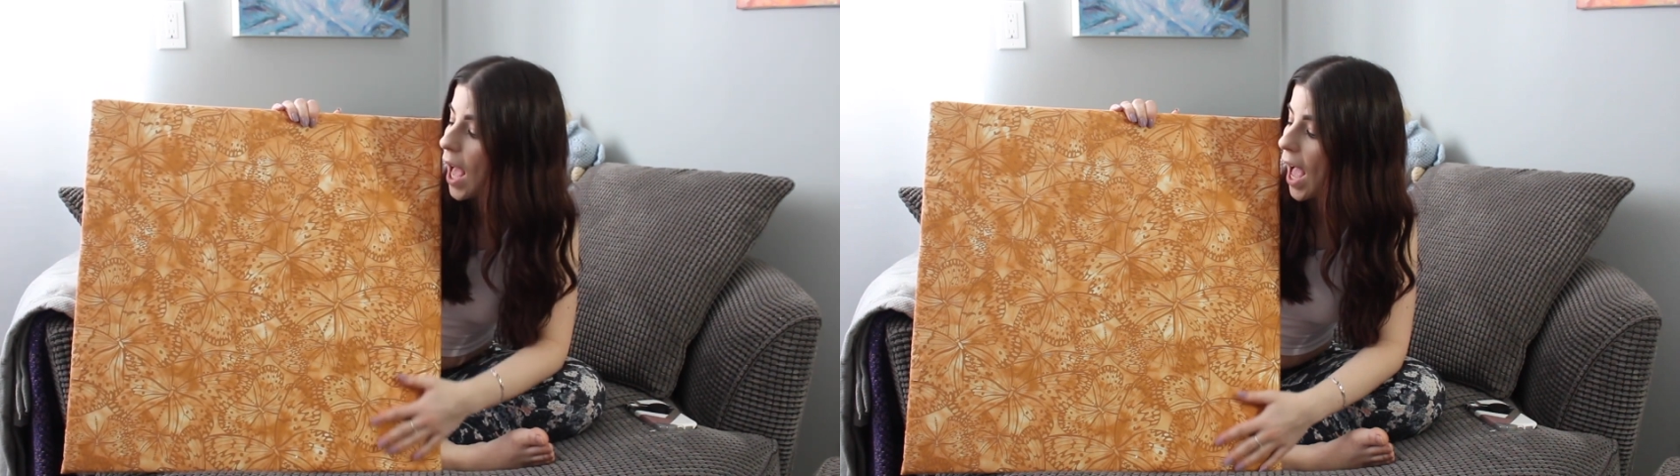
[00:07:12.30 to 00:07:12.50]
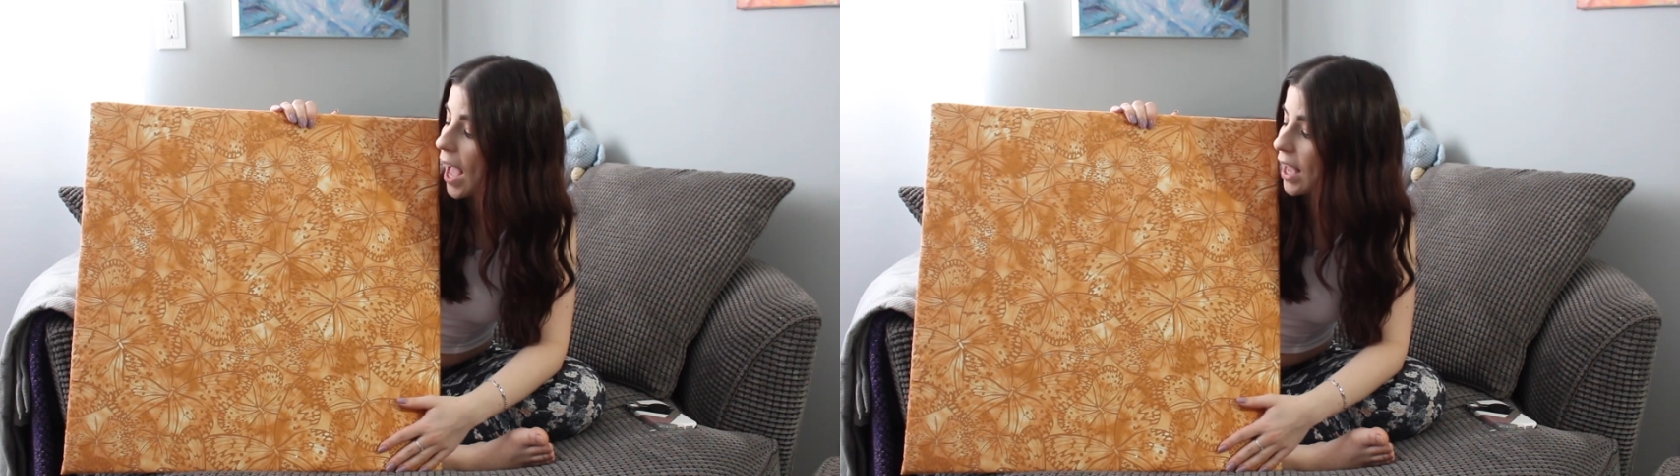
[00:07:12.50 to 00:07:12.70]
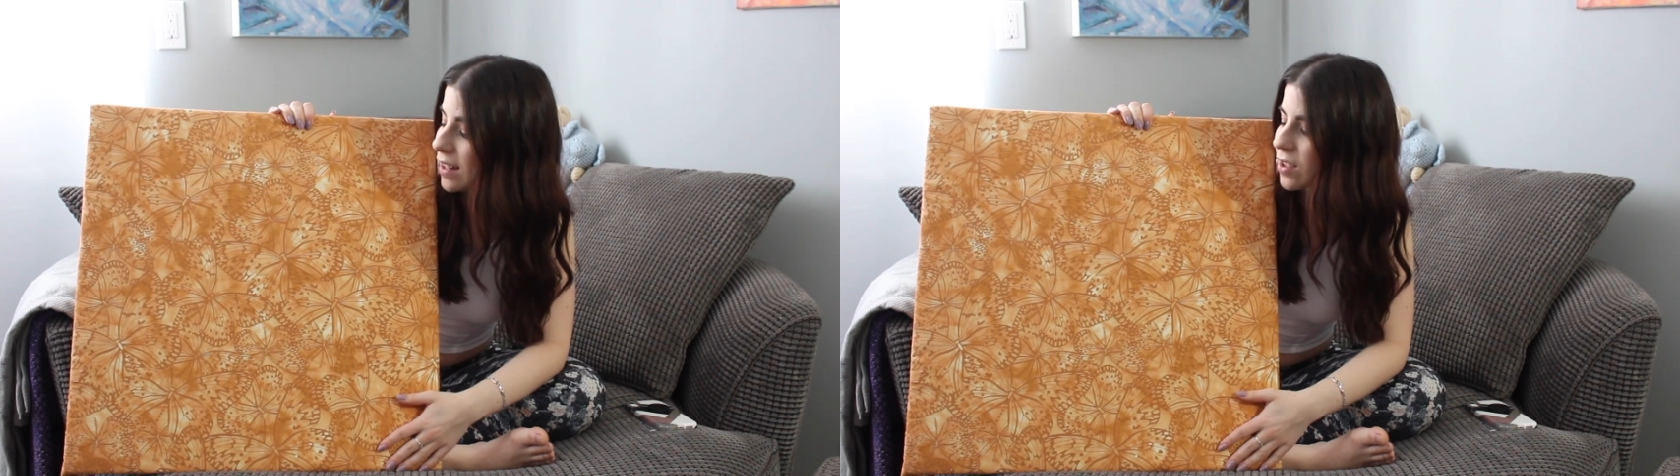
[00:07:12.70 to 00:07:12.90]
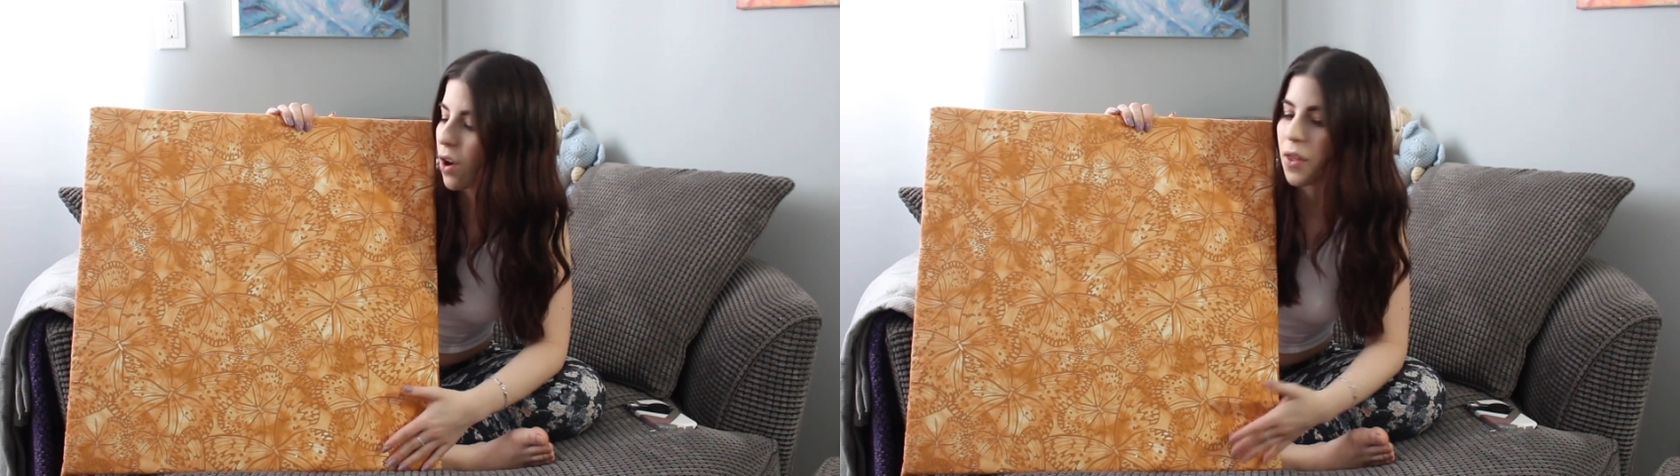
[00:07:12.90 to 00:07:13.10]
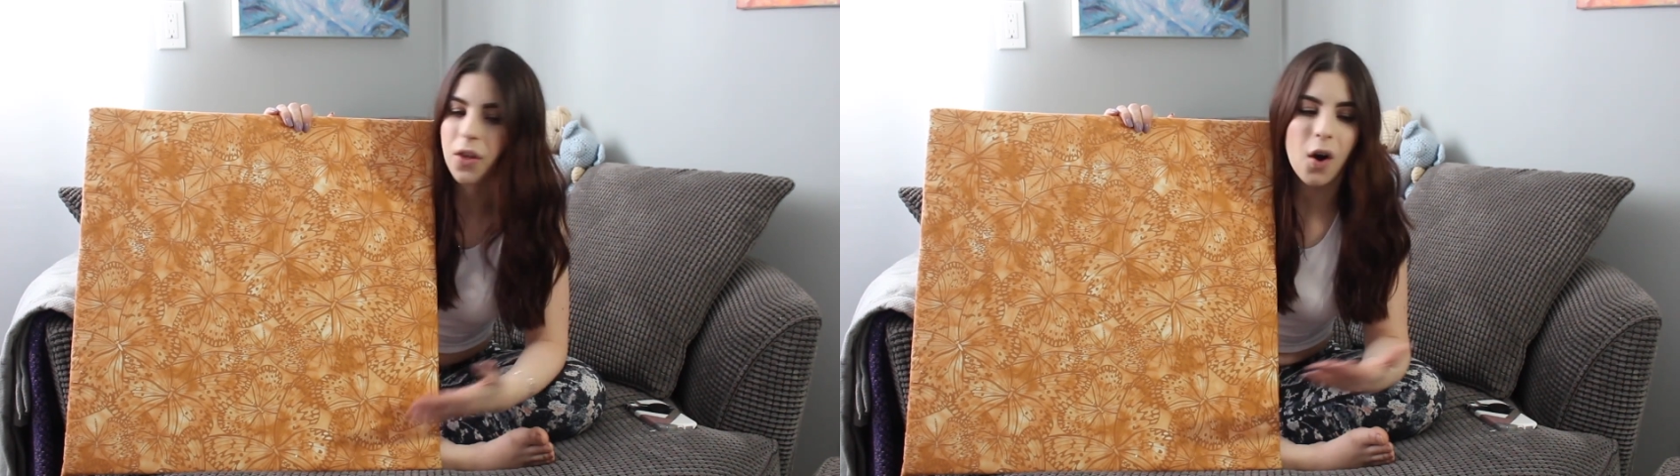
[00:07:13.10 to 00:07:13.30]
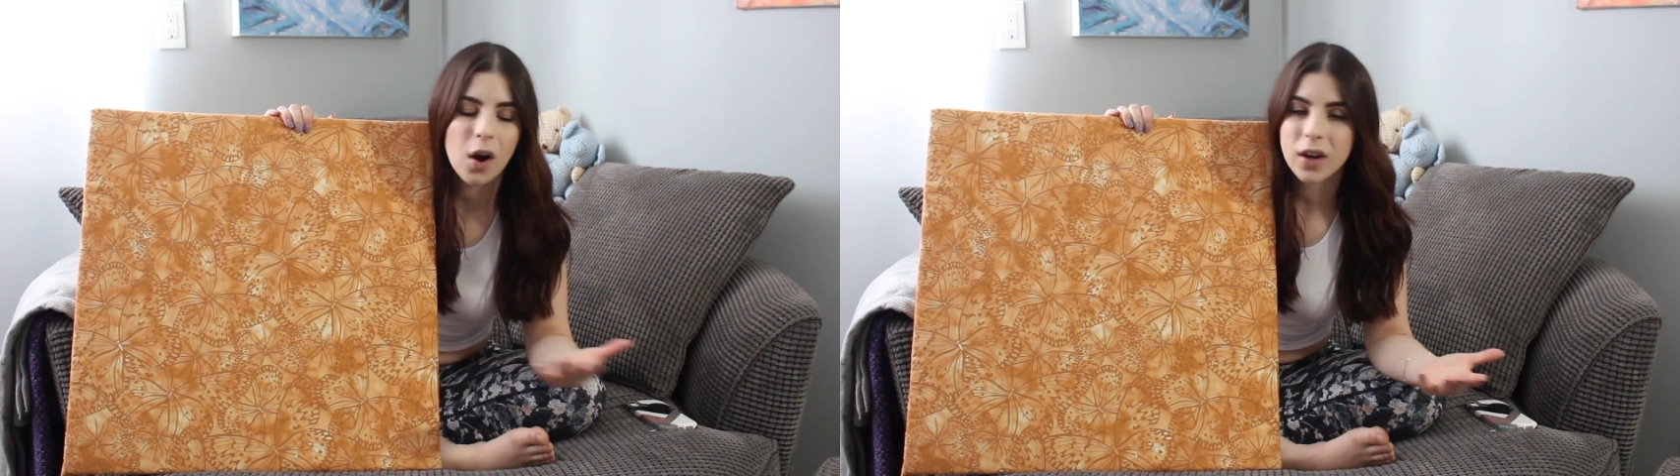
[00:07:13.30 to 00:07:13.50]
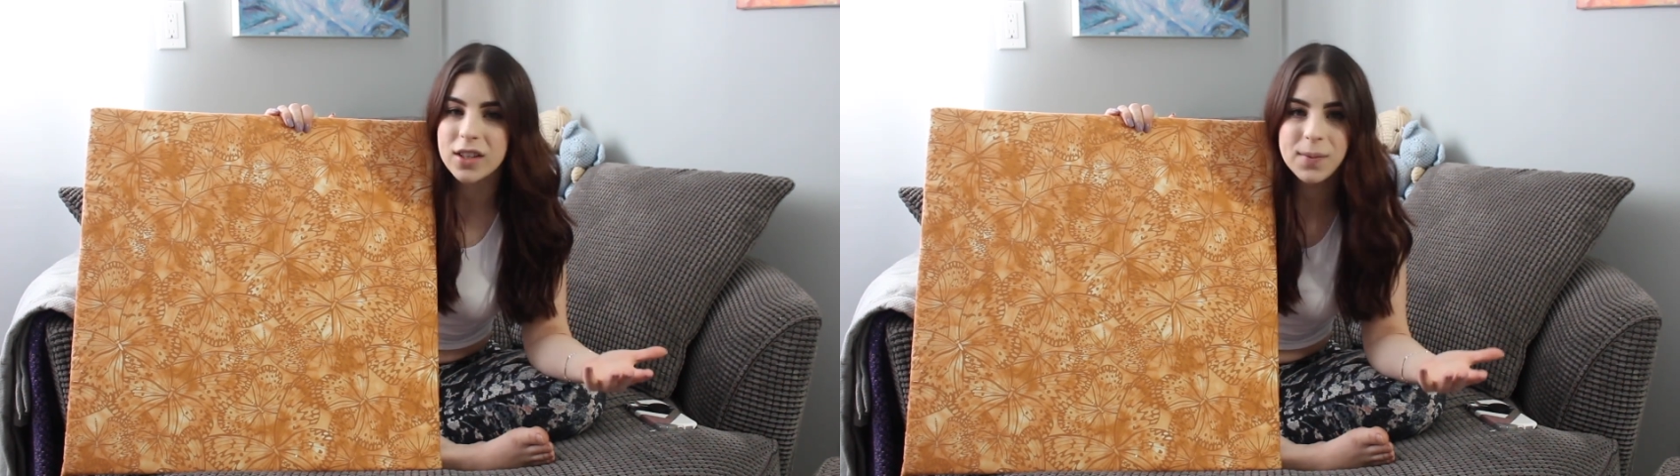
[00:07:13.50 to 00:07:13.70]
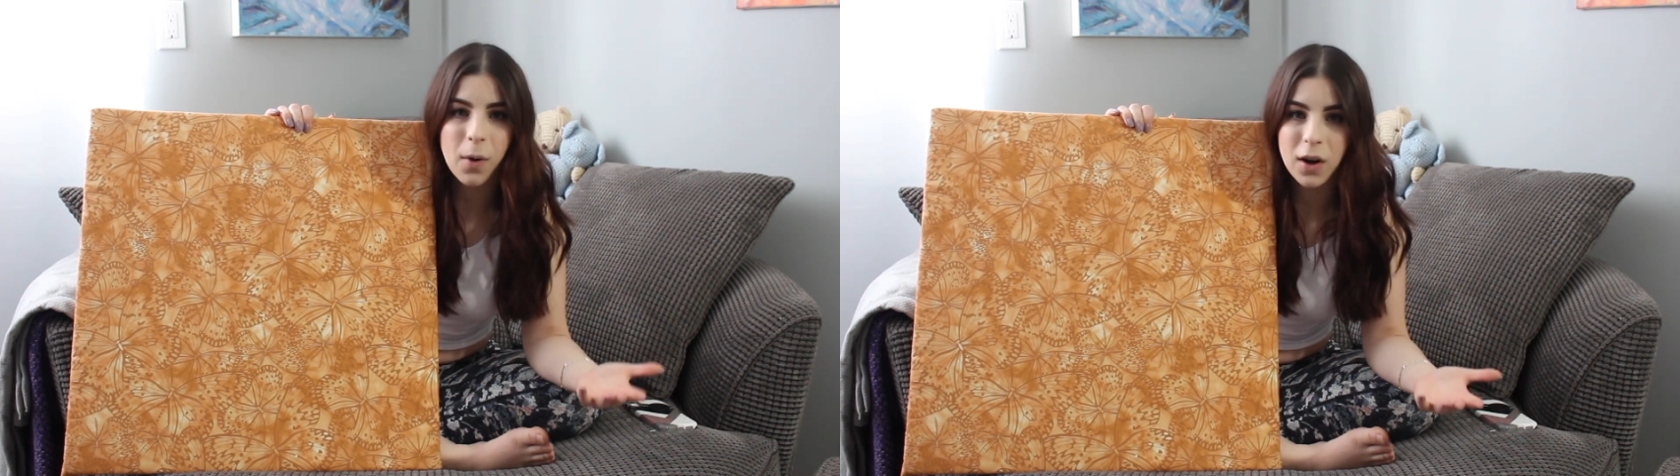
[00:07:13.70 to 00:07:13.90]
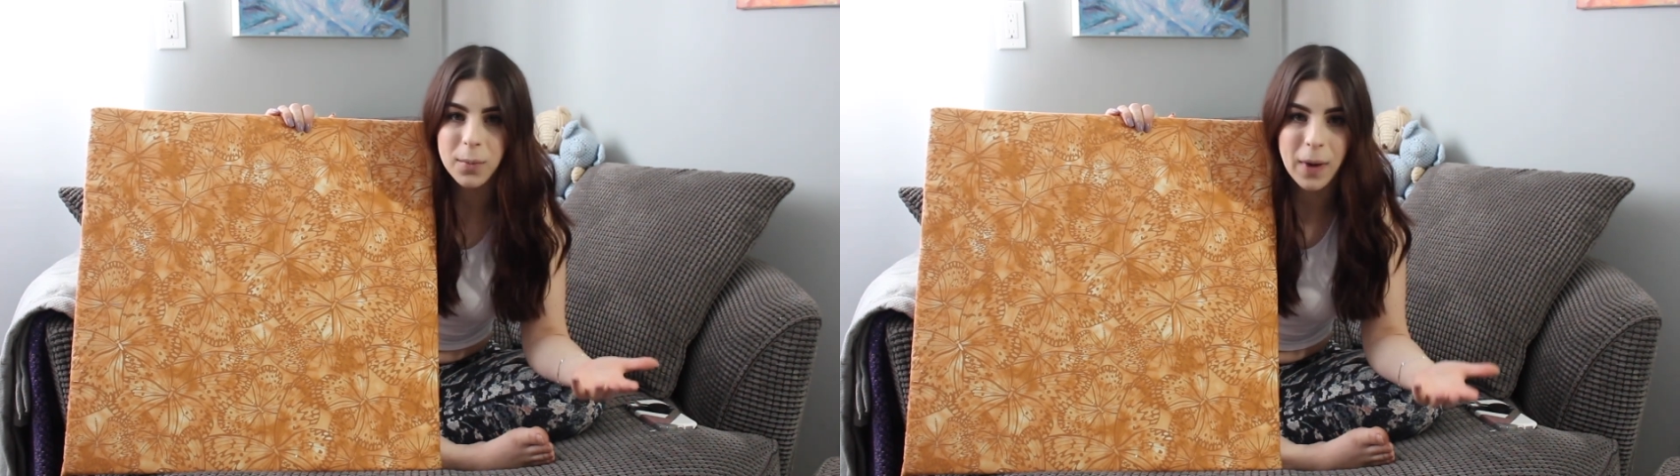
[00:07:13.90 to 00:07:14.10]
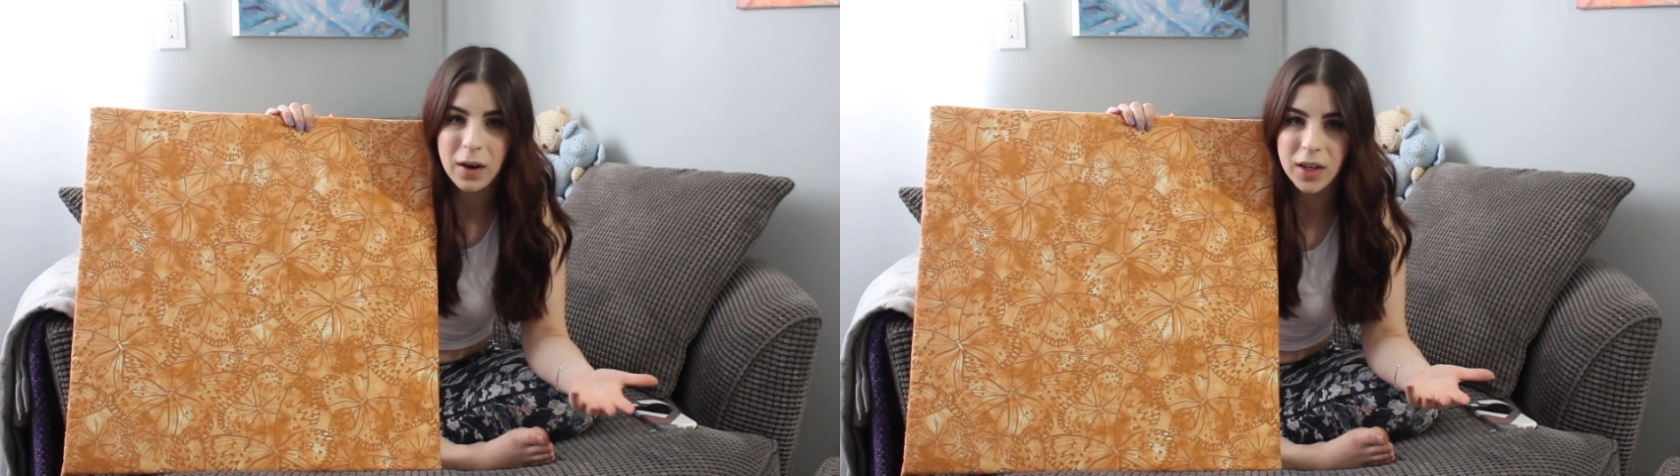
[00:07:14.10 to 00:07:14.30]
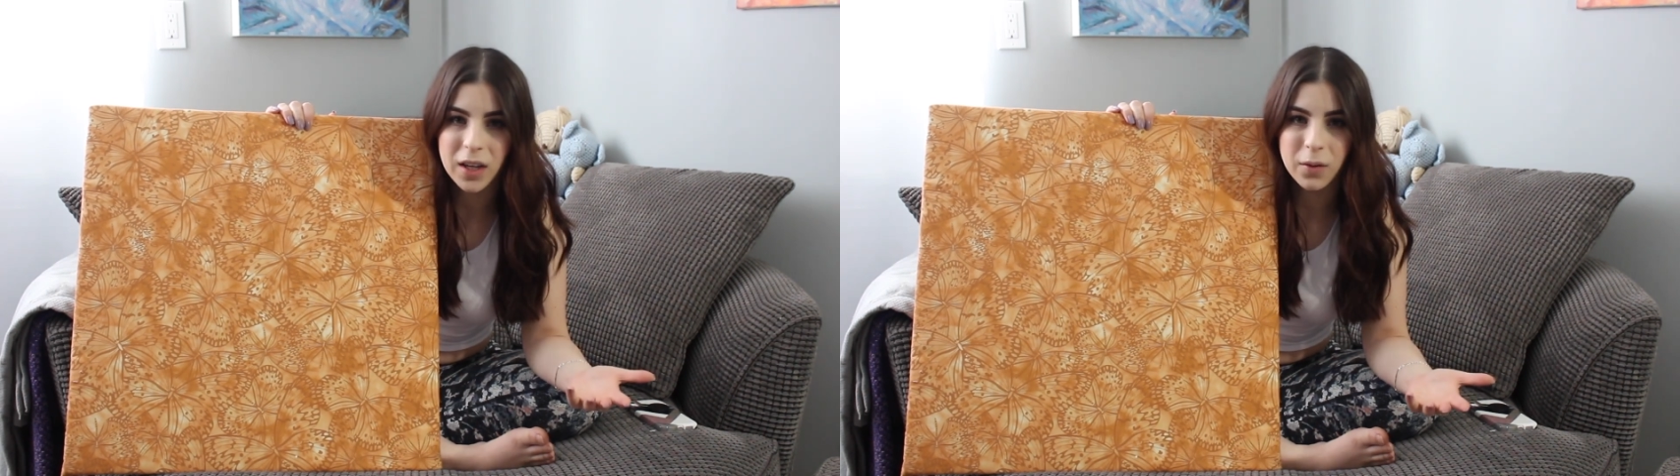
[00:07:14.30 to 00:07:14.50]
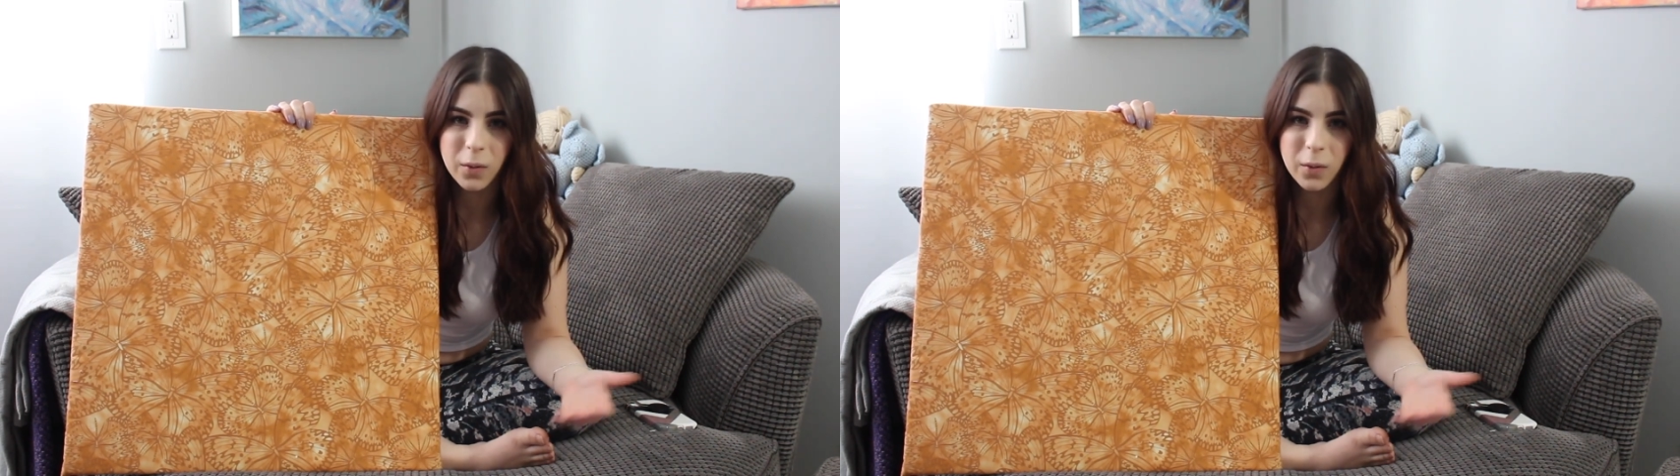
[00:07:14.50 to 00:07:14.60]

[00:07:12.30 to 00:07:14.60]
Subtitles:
And the hardest part about it